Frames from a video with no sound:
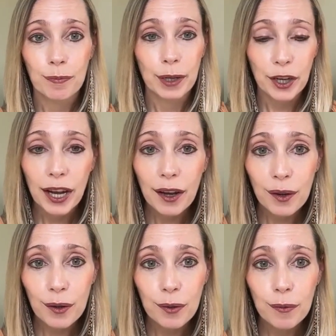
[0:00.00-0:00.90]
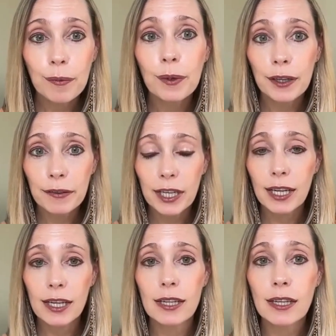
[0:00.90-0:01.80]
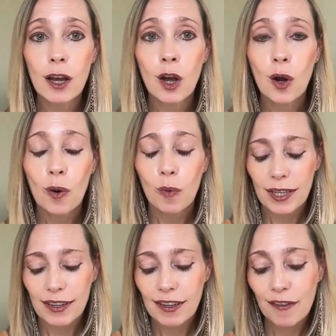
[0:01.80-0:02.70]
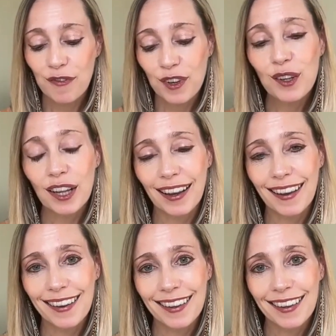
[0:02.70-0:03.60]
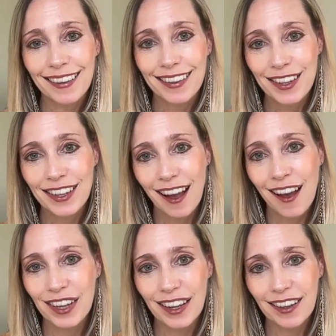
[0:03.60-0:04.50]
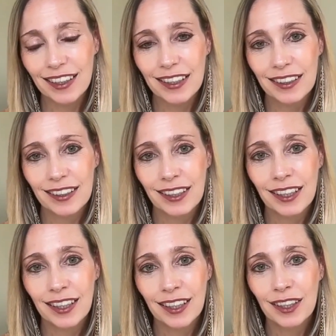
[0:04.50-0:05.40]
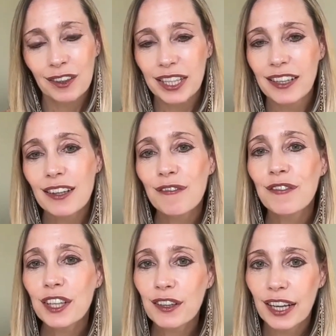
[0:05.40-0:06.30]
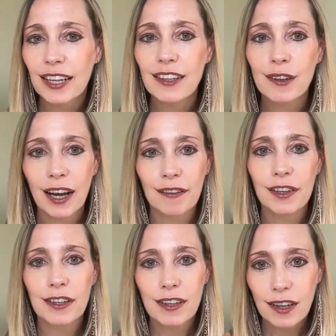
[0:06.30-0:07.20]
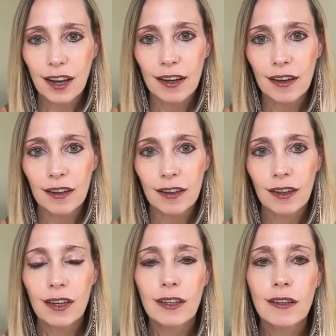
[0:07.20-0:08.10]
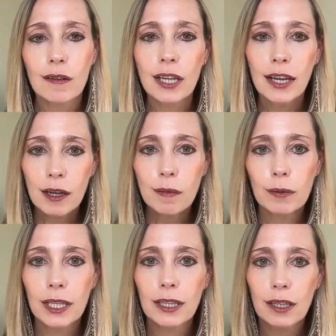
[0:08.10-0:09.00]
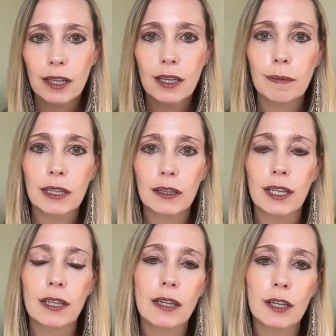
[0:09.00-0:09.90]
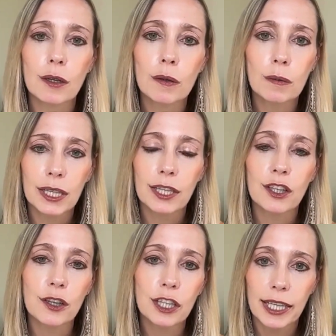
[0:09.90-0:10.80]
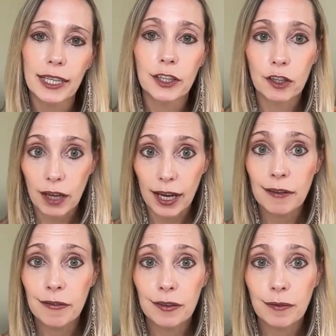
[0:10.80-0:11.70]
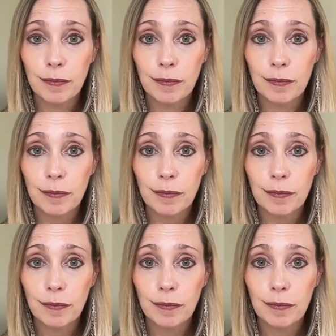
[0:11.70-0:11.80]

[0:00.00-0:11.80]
better health, whatever it is, what does it feel like to have it? What does it feel like to have your desire? So take a moment to think about the things that you are wanting to create in your life.